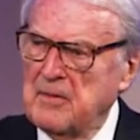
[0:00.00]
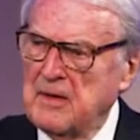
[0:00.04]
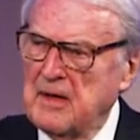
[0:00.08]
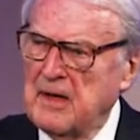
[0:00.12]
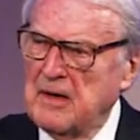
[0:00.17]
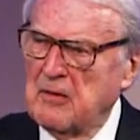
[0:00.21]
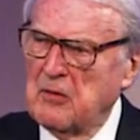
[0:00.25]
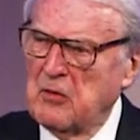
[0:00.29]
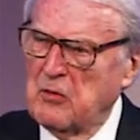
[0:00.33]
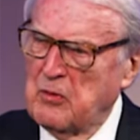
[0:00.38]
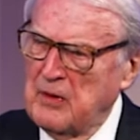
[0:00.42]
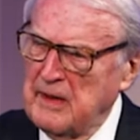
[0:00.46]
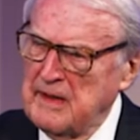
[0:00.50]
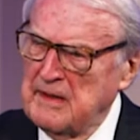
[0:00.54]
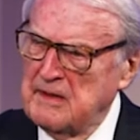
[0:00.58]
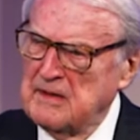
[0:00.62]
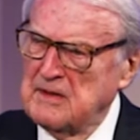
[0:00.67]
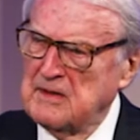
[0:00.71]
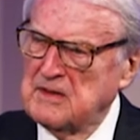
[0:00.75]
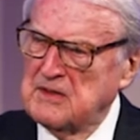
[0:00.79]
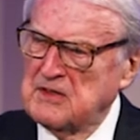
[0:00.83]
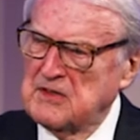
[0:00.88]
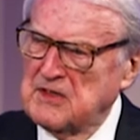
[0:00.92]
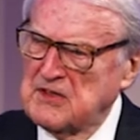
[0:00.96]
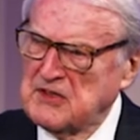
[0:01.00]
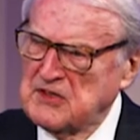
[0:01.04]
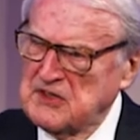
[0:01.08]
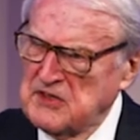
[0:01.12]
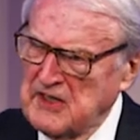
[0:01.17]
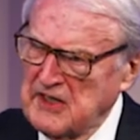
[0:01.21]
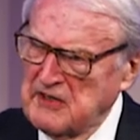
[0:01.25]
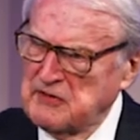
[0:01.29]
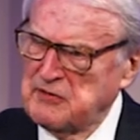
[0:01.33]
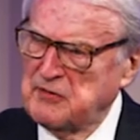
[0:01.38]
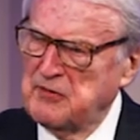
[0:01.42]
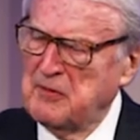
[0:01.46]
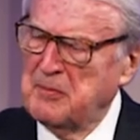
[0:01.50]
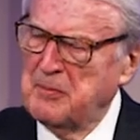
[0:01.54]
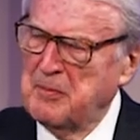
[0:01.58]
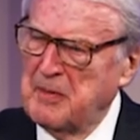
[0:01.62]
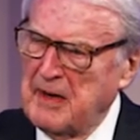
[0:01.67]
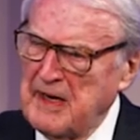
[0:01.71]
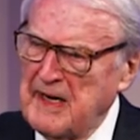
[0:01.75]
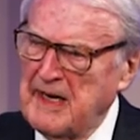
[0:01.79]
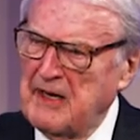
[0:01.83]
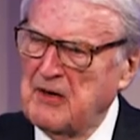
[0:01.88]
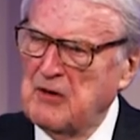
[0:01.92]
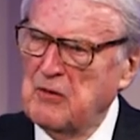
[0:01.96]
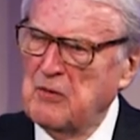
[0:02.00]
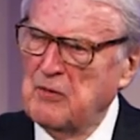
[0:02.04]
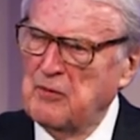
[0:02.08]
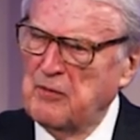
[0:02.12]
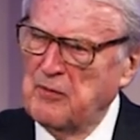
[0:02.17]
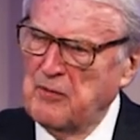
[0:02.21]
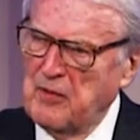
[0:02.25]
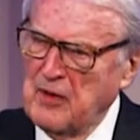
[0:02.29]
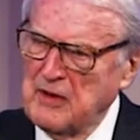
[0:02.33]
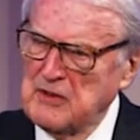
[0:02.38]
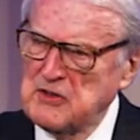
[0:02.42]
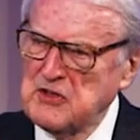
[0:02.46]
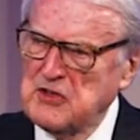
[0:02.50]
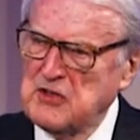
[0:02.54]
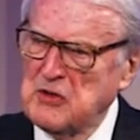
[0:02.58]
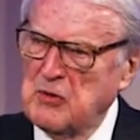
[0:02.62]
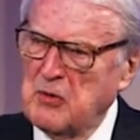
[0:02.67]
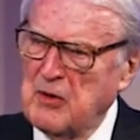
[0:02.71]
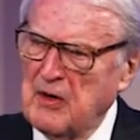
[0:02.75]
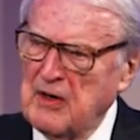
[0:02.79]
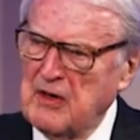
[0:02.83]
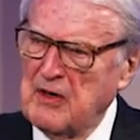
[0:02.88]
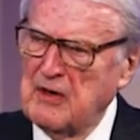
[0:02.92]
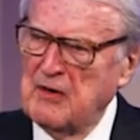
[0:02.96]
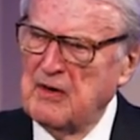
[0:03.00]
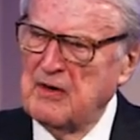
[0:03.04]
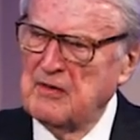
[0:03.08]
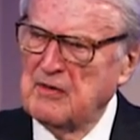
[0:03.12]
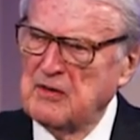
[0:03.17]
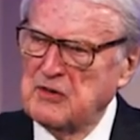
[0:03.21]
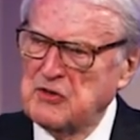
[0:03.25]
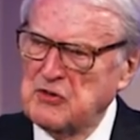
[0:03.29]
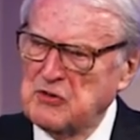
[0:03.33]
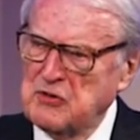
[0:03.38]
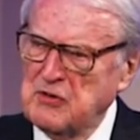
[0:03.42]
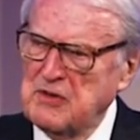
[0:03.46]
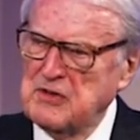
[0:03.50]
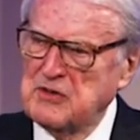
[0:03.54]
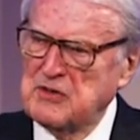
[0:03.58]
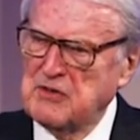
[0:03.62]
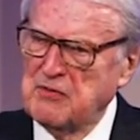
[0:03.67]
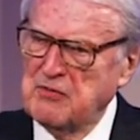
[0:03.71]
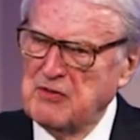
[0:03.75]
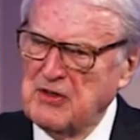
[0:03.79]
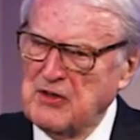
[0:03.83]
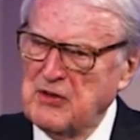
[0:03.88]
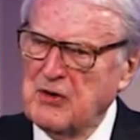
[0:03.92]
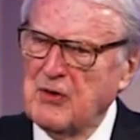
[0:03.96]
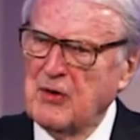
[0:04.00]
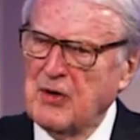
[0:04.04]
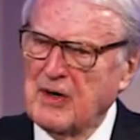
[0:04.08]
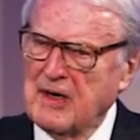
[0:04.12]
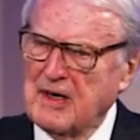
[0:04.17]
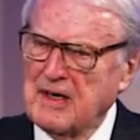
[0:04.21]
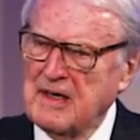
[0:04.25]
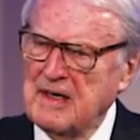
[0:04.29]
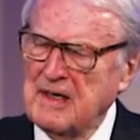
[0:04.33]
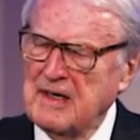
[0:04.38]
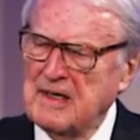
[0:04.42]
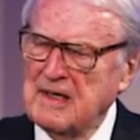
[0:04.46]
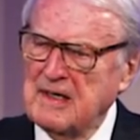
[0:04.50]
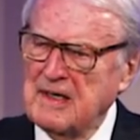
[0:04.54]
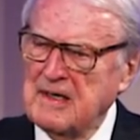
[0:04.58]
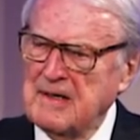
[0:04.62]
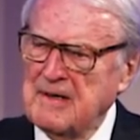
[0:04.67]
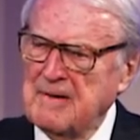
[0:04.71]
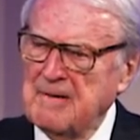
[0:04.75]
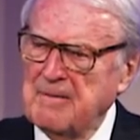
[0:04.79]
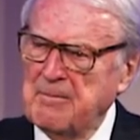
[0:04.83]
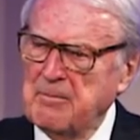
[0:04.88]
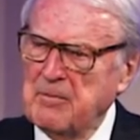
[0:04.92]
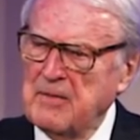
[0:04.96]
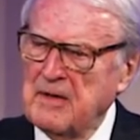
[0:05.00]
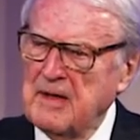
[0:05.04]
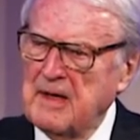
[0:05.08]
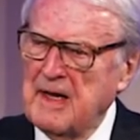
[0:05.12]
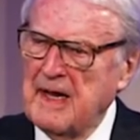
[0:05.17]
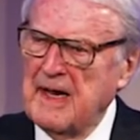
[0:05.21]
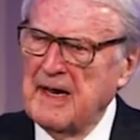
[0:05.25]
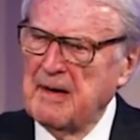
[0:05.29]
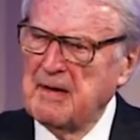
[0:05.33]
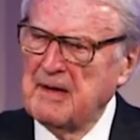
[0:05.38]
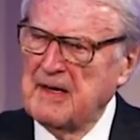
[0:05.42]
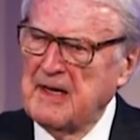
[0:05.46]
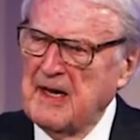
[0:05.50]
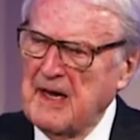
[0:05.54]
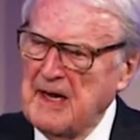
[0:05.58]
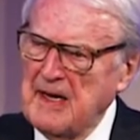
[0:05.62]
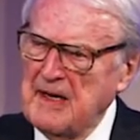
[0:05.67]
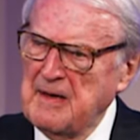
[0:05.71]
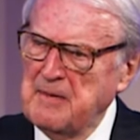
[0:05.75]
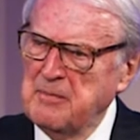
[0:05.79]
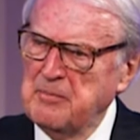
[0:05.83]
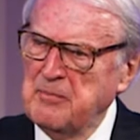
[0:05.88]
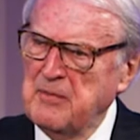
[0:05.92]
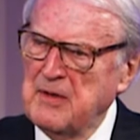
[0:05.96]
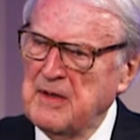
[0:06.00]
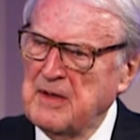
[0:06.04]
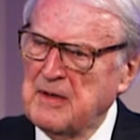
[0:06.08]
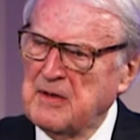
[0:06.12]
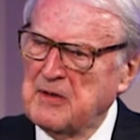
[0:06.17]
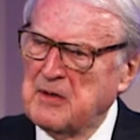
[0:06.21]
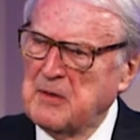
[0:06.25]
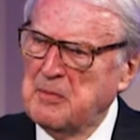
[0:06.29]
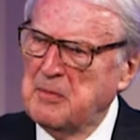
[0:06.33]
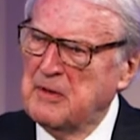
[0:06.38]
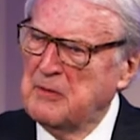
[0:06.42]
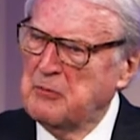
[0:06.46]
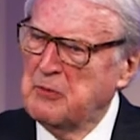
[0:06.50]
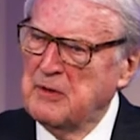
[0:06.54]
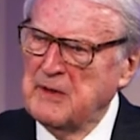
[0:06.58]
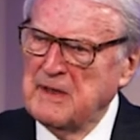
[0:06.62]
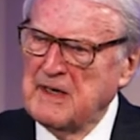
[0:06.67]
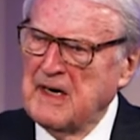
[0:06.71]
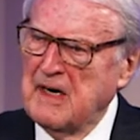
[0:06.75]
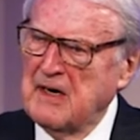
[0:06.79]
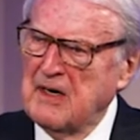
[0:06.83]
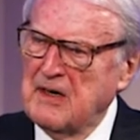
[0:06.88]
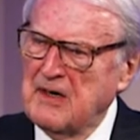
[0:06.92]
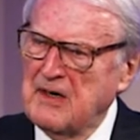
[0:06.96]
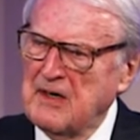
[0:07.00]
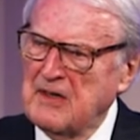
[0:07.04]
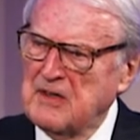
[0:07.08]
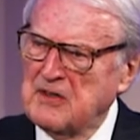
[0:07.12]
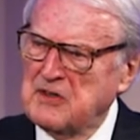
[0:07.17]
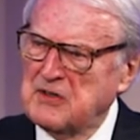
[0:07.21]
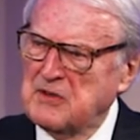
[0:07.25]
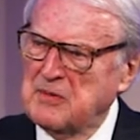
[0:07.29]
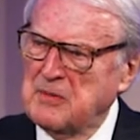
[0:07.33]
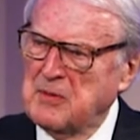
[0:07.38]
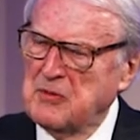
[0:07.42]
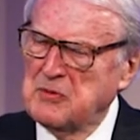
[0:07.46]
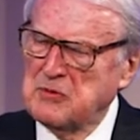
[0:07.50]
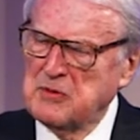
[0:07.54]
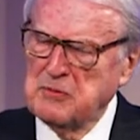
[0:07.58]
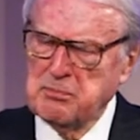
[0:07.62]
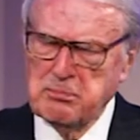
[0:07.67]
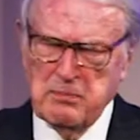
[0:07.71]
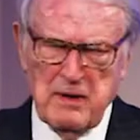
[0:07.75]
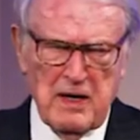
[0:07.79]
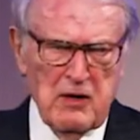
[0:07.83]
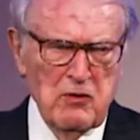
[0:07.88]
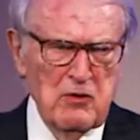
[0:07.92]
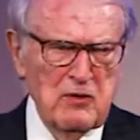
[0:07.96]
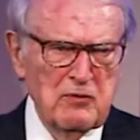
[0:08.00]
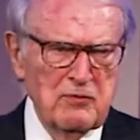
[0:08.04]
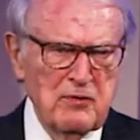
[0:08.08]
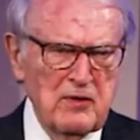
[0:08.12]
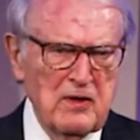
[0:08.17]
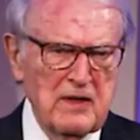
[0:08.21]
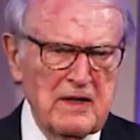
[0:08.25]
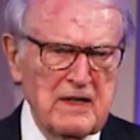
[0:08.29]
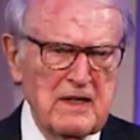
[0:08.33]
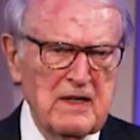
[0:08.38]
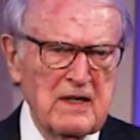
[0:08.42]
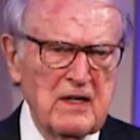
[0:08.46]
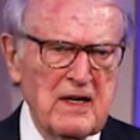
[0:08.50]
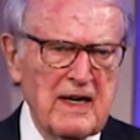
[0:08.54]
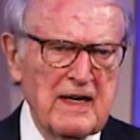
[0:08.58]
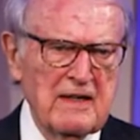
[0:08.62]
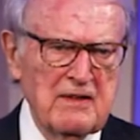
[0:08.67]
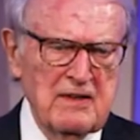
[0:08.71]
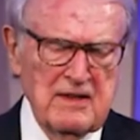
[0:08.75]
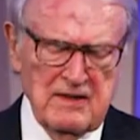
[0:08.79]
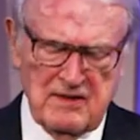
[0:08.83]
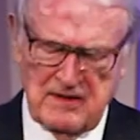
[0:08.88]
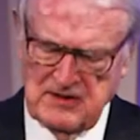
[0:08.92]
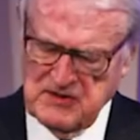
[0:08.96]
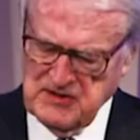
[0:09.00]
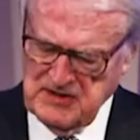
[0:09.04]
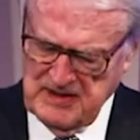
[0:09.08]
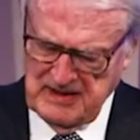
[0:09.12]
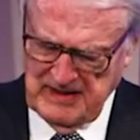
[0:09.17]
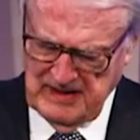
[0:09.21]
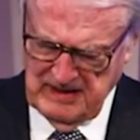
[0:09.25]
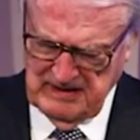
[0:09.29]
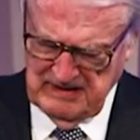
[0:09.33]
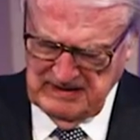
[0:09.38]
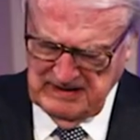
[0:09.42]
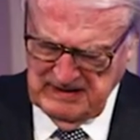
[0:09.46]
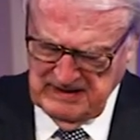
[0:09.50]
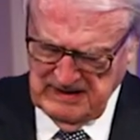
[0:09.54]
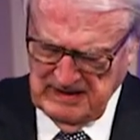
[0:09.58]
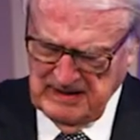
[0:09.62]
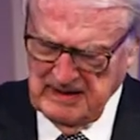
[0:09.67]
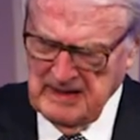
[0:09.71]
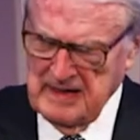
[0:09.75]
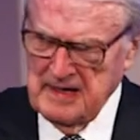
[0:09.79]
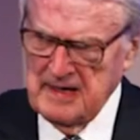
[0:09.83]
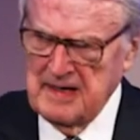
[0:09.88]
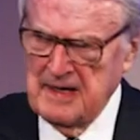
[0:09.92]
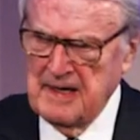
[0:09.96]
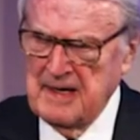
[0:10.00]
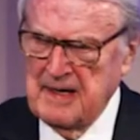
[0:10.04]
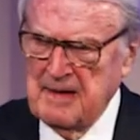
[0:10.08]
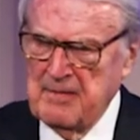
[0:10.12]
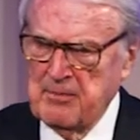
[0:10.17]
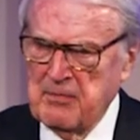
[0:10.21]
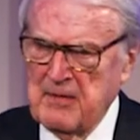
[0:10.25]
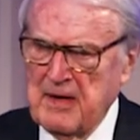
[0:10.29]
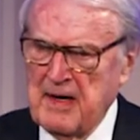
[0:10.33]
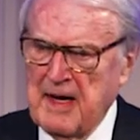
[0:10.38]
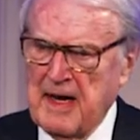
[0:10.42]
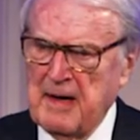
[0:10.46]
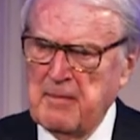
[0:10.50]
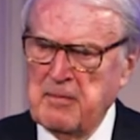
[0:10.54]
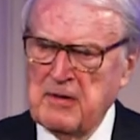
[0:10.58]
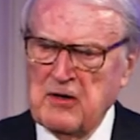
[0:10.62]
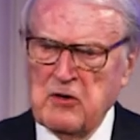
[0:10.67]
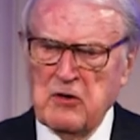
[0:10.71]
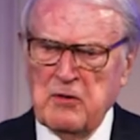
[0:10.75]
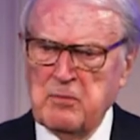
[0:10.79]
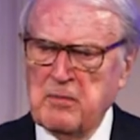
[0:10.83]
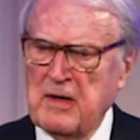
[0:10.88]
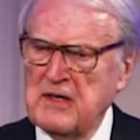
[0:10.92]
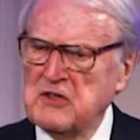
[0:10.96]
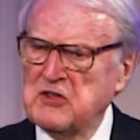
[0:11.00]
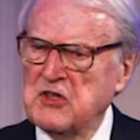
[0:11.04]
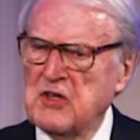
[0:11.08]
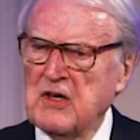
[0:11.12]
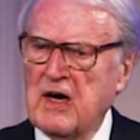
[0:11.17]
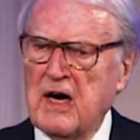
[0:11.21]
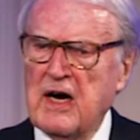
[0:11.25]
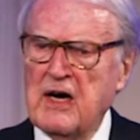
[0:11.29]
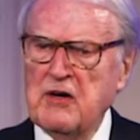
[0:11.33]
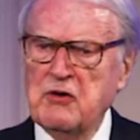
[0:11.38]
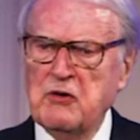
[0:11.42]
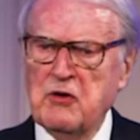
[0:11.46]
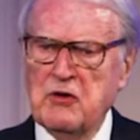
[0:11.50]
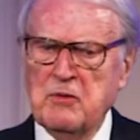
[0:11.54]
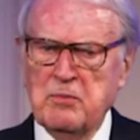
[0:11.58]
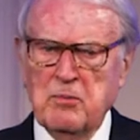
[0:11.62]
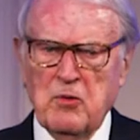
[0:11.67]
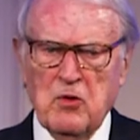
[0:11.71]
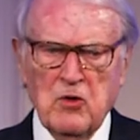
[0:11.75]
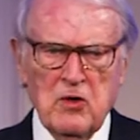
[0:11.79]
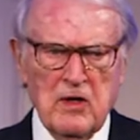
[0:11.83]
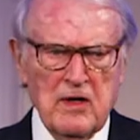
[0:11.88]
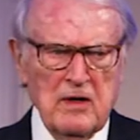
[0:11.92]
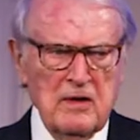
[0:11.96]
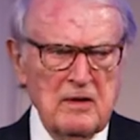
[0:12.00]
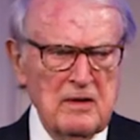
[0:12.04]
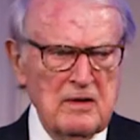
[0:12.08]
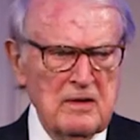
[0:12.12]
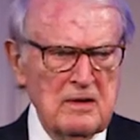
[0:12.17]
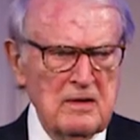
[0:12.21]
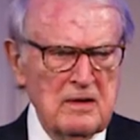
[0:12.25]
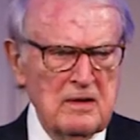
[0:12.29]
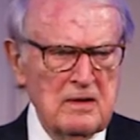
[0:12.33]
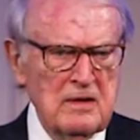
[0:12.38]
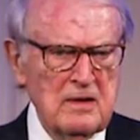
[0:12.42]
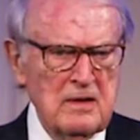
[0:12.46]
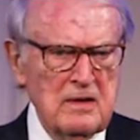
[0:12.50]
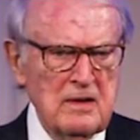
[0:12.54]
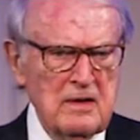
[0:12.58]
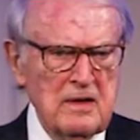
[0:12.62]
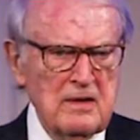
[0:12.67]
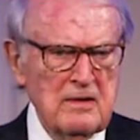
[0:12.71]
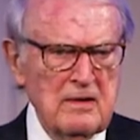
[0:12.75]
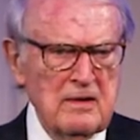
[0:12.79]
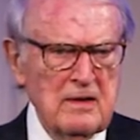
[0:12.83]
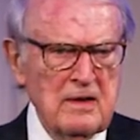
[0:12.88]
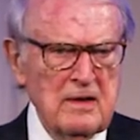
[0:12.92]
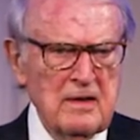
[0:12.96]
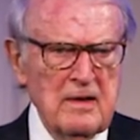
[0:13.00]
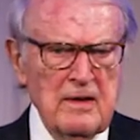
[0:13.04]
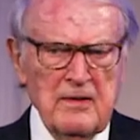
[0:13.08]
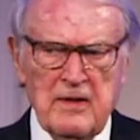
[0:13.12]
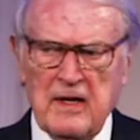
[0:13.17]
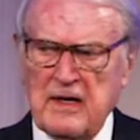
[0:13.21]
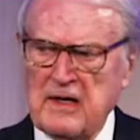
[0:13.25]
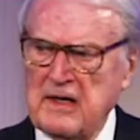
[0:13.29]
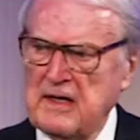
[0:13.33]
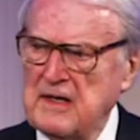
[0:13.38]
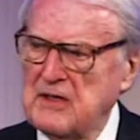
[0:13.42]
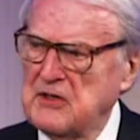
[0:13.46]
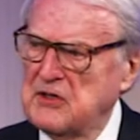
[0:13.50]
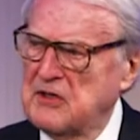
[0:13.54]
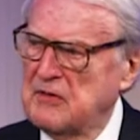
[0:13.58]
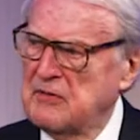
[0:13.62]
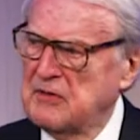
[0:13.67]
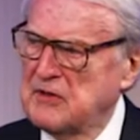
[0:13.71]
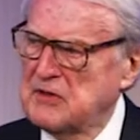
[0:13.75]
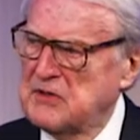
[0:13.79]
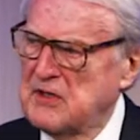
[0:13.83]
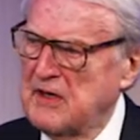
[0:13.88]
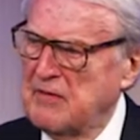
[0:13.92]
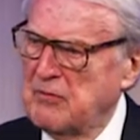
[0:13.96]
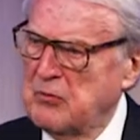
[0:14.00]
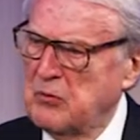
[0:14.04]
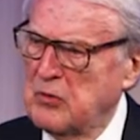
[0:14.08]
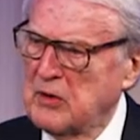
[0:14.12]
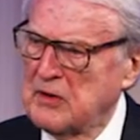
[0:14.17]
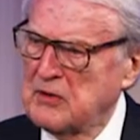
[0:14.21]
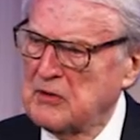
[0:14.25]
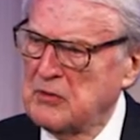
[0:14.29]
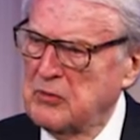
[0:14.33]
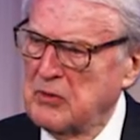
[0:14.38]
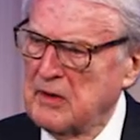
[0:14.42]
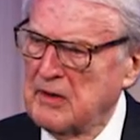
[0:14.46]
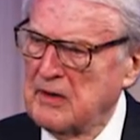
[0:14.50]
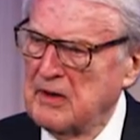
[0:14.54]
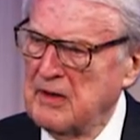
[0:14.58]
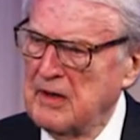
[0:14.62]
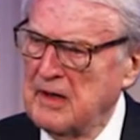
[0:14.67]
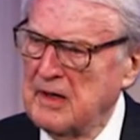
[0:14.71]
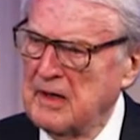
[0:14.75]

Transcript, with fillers: a great and successful man who fought so hard in the streets of New York and came to be regarded as the most powerful intellect in the Senate. I could mention a hundred more that each of us have worked with.